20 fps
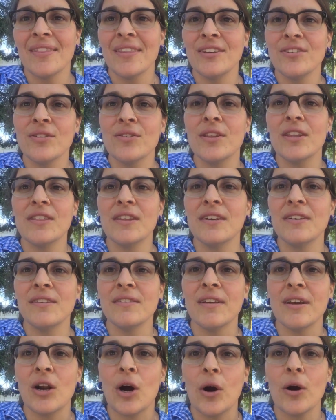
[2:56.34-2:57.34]
These are the things
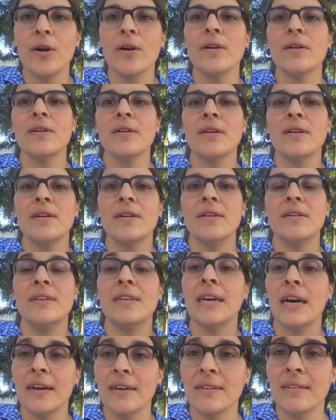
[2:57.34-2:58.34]
that art
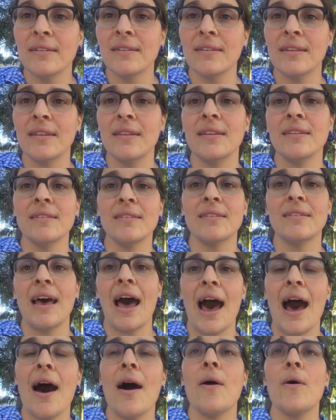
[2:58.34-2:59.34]
does, and this is
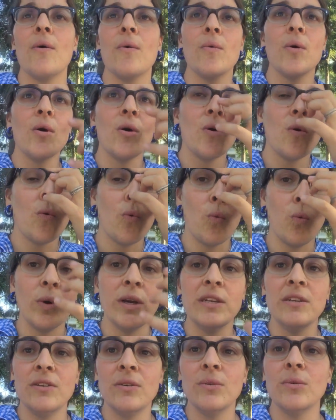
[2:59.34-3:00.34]
how
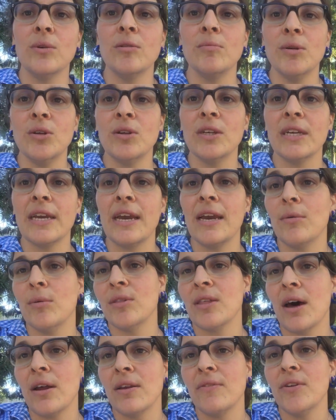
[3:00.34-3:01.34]
we do communicate
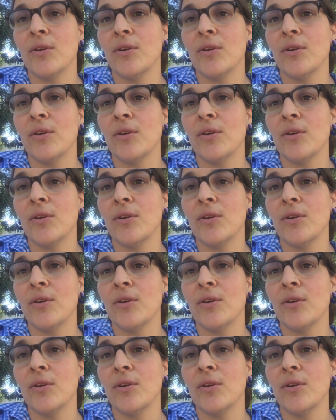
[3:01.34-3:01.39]
without